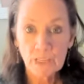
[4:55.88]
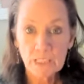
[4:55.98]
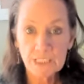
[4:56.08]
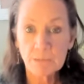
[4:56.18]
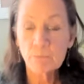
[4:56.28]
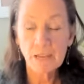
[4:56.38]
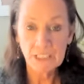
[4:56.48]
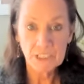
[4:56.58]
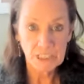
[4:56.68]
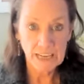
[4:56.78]

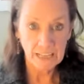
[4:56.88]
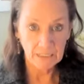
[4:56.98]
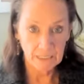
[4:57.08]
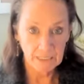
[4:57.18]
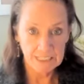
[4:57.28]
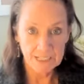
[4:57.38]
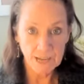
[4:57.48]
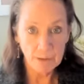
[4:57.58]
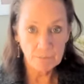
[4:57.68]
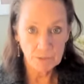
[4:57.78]
dimensionality
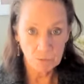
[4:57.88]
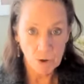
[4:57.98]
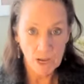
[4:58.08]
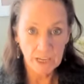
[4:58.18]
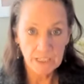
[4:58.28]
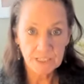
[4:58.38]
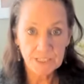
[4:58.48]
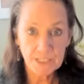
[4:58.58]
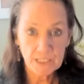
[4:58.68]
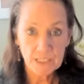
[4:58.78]

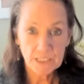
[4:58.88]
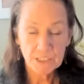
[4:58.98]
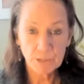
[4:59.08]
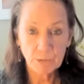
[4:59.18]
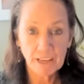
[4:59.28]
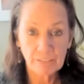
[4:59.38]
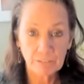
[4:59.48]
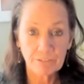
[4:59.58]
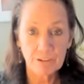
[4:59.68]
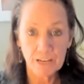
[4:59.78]
depth-wise. So we have a
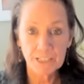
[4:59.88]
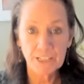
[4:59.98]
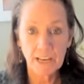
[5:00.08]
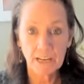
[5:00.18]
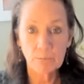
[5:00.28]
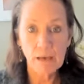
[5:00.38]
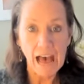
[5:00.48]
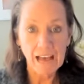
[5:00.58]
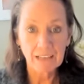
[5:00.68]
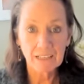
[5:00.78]
front and a
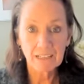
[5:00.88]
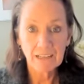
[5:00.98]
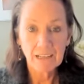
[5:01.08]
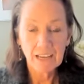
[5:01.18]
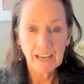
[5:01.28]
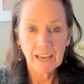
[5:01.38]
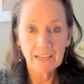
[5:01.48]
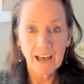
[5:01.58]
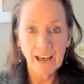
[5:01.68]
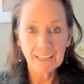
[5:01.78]
back. And I